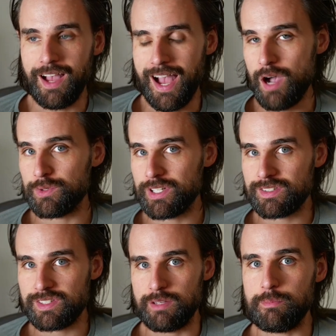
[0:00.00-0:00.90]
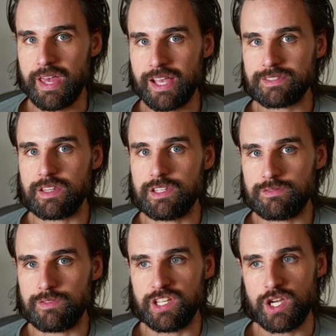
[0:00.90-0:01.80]
I want to skip past that in this
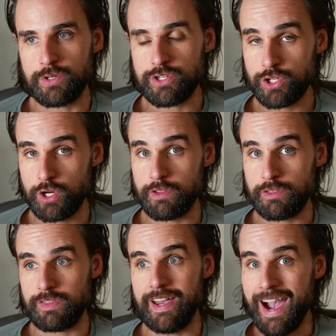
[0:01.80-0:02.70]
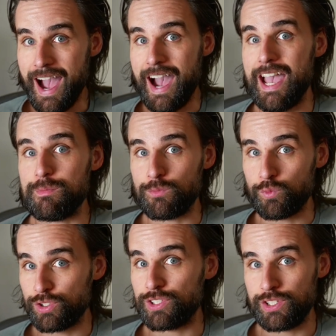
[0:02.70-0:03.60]
video and show you the thing that I'm
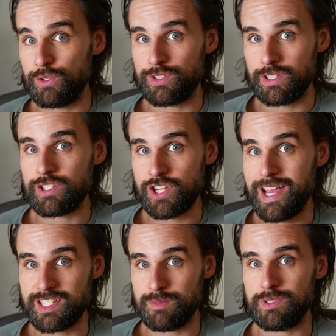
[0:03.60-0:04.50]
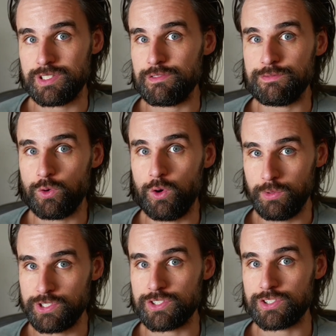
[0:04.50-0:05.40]
really using ChatGPT for,
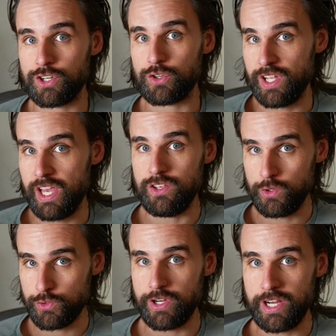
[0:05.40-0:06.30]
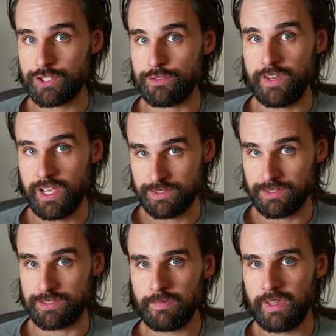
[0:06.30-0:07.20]
which is to create user
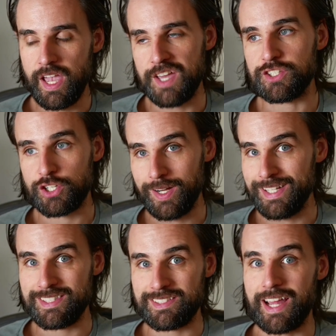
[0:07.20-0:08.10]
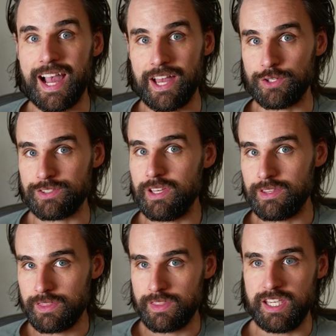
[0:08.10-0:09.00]
interfaces and to create styles
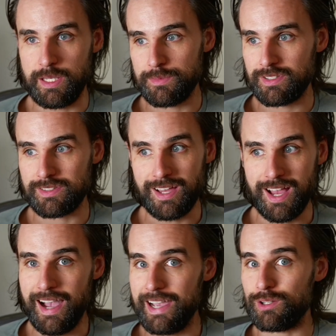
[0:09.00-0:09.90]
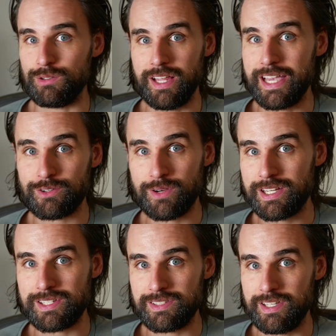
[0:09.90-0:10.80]
and themes, because I don't like
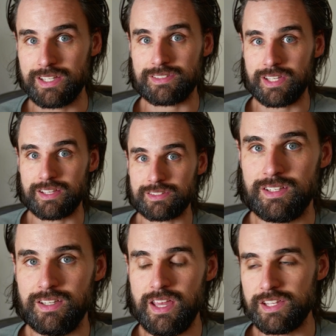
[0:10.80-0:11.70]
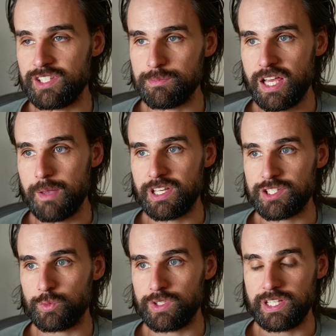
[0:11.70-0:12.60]
writing C S S, and sometimes I
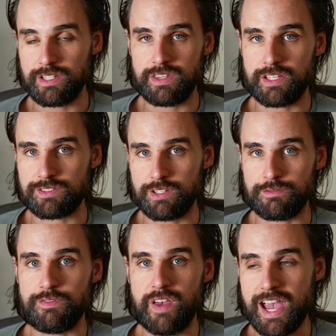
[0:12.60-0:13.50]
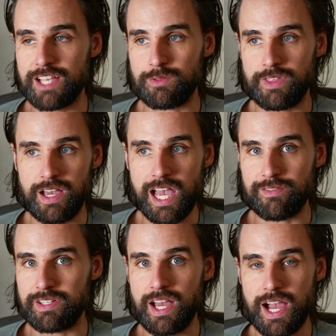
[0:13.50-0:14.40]
just want to get things done fast without
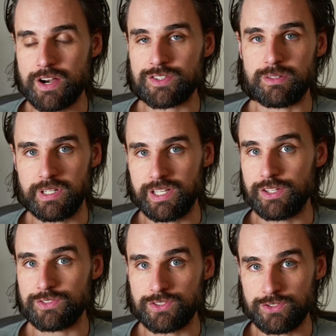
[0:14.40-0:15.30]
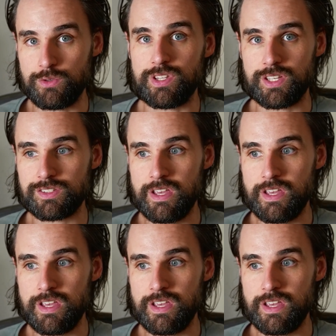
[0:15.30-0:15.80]
having to hire somebody else to do this.